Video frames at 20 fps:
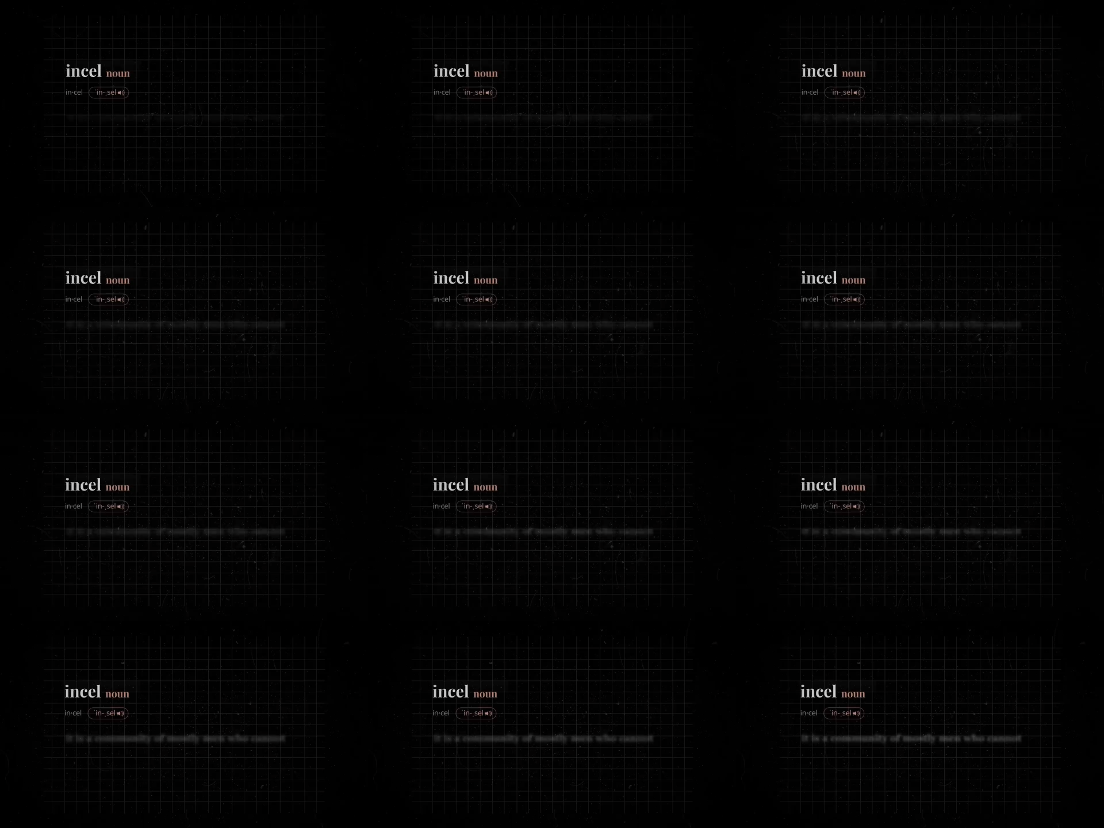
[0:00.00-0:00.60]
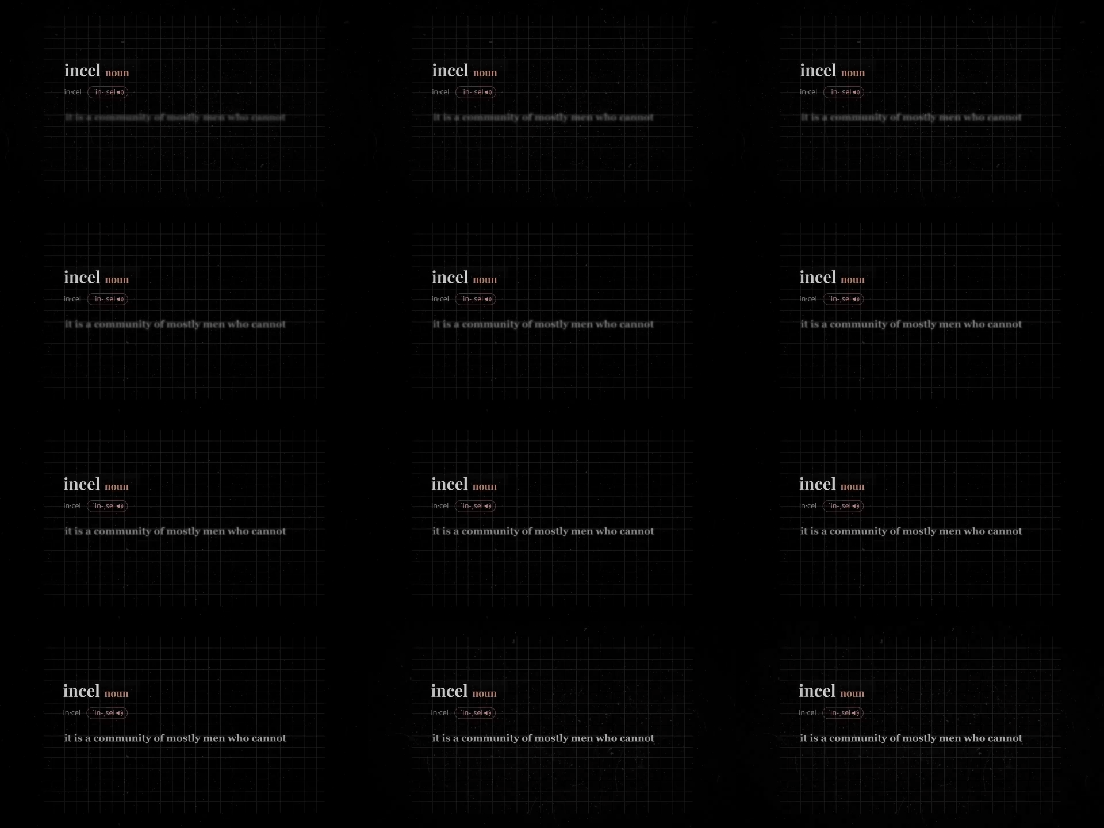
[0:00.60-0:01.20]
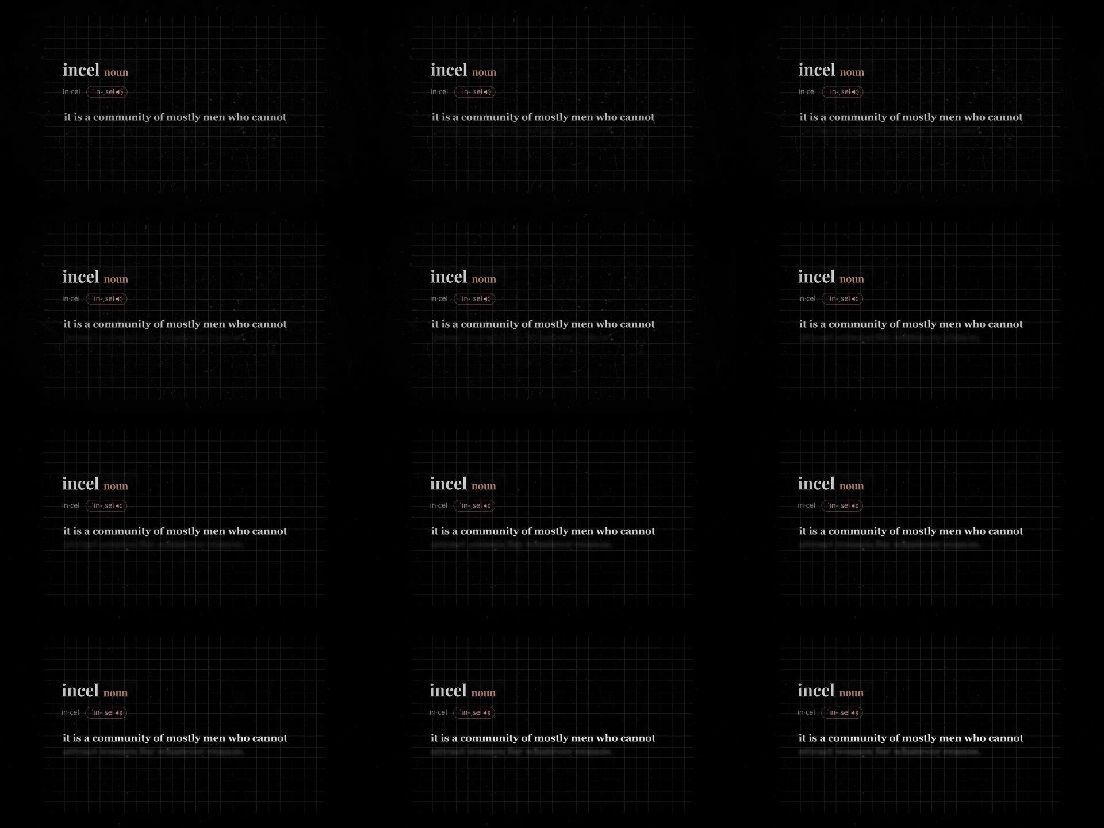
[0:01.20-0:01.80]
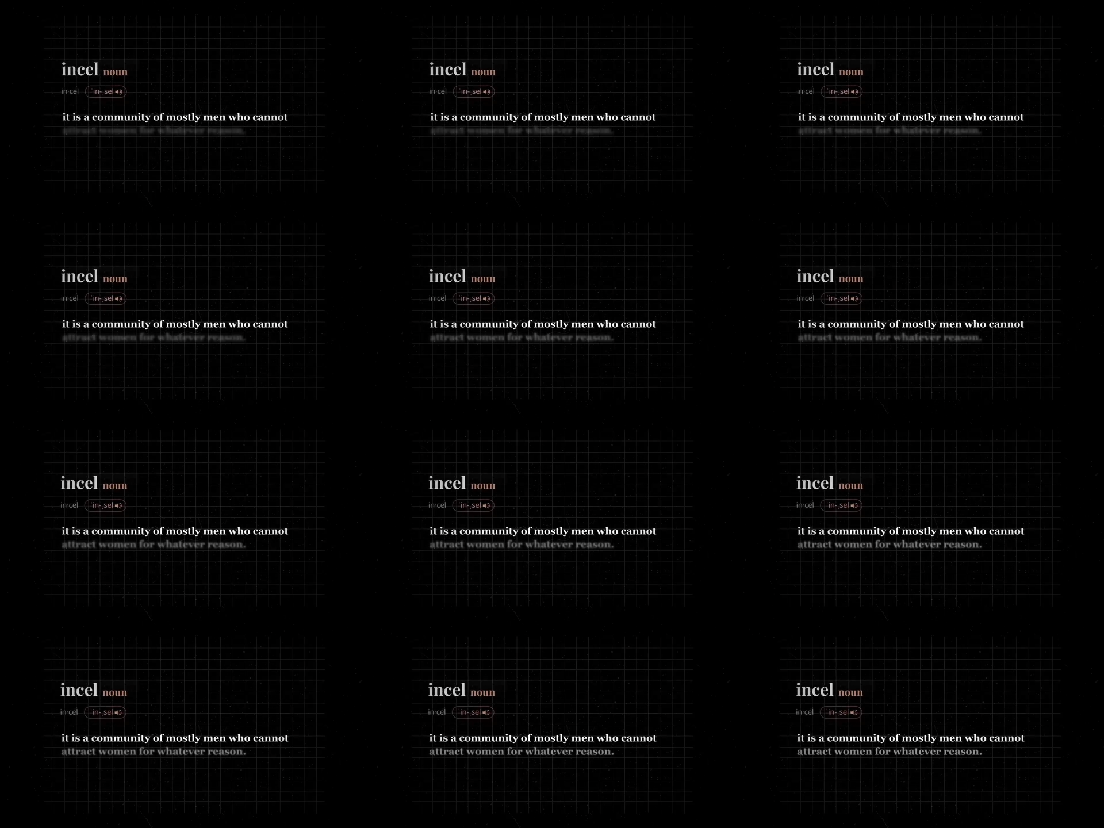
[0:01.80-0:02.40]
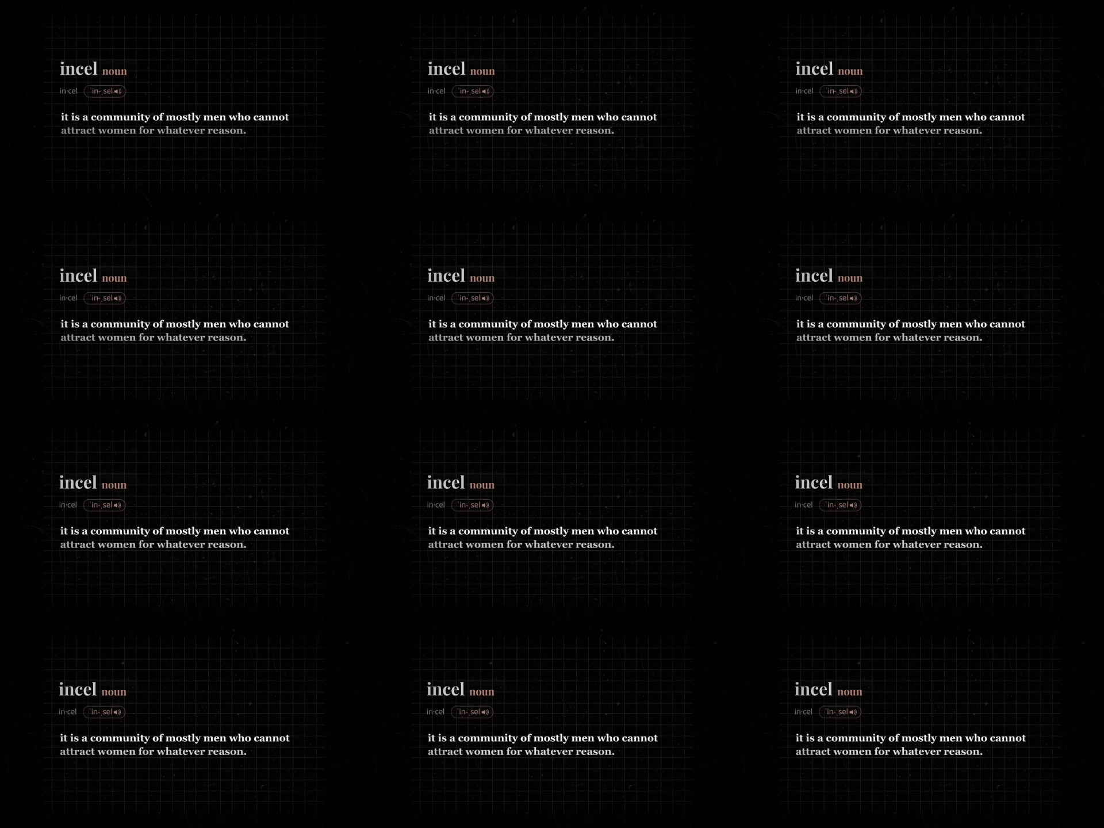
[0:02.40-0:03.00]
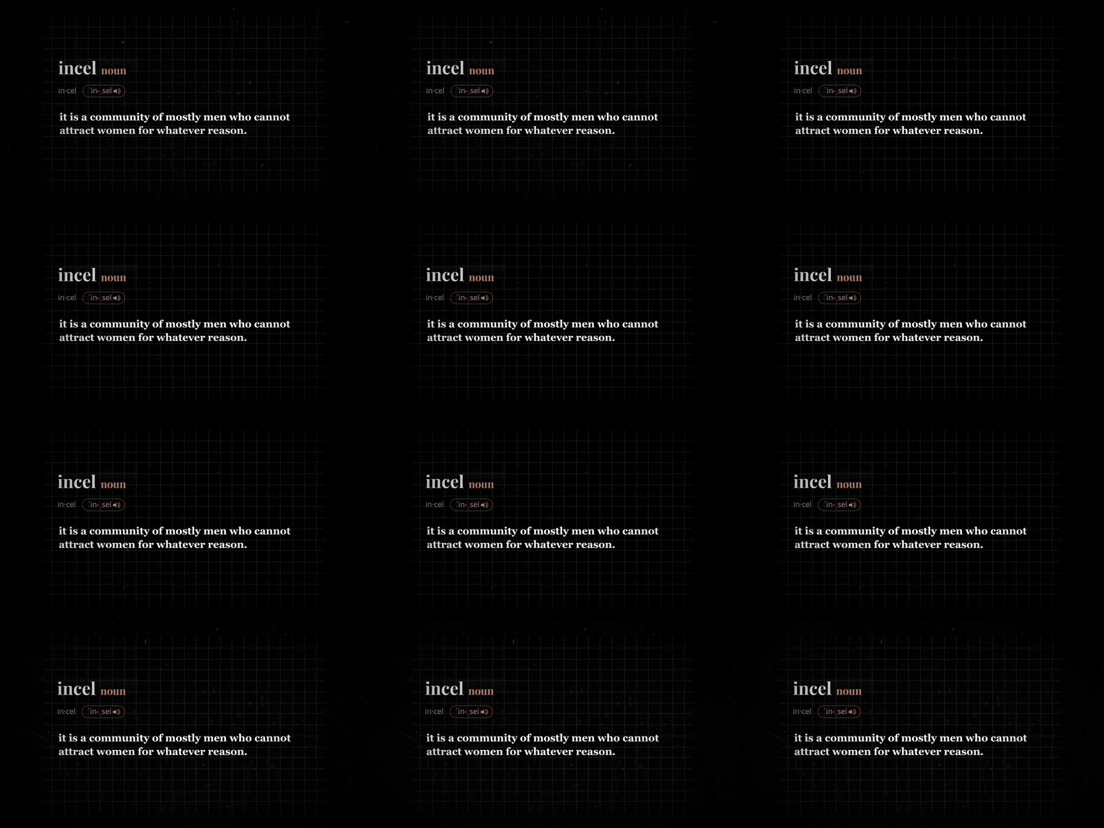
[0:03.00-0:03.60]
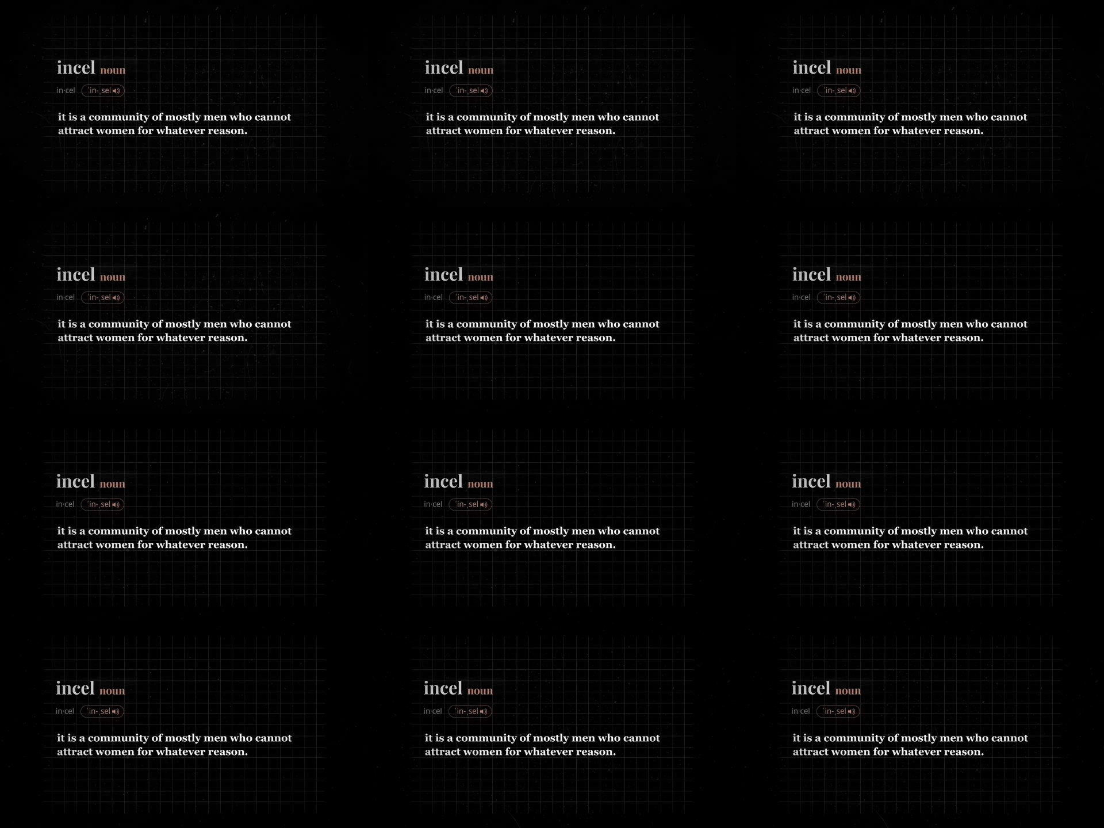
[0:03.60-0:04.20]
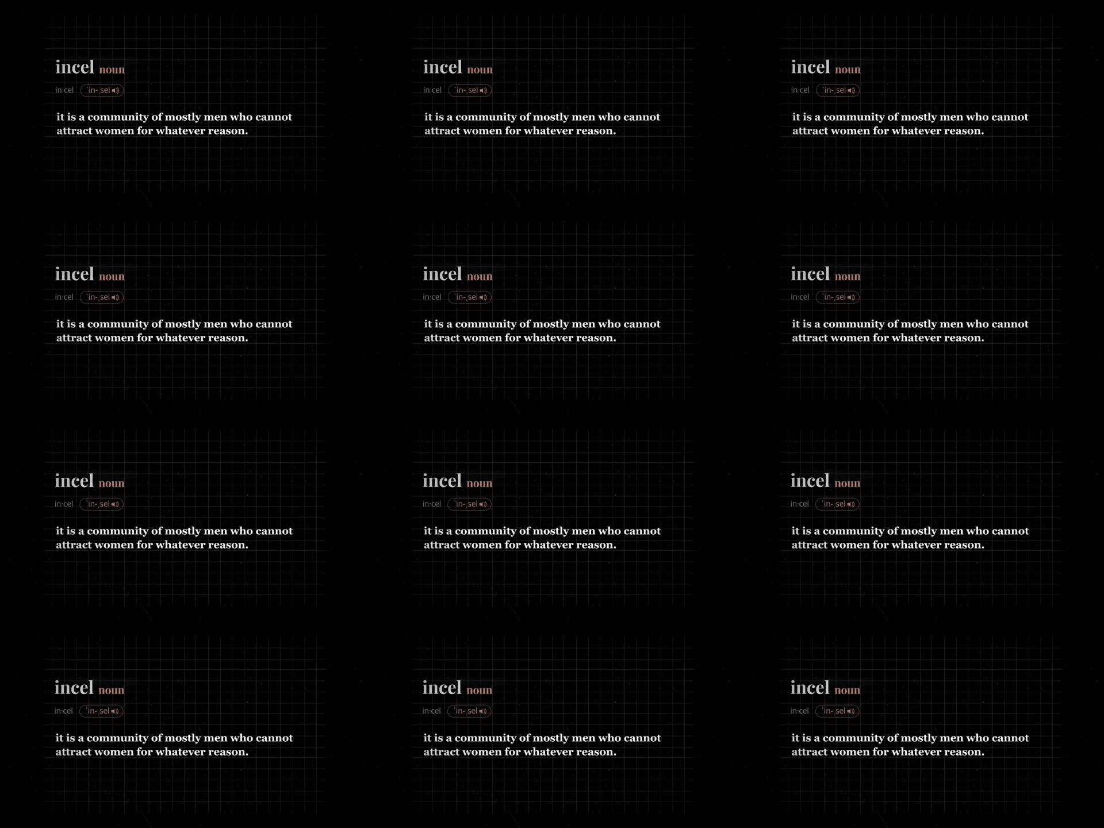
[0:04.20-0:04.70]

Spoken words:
(no speaker visible)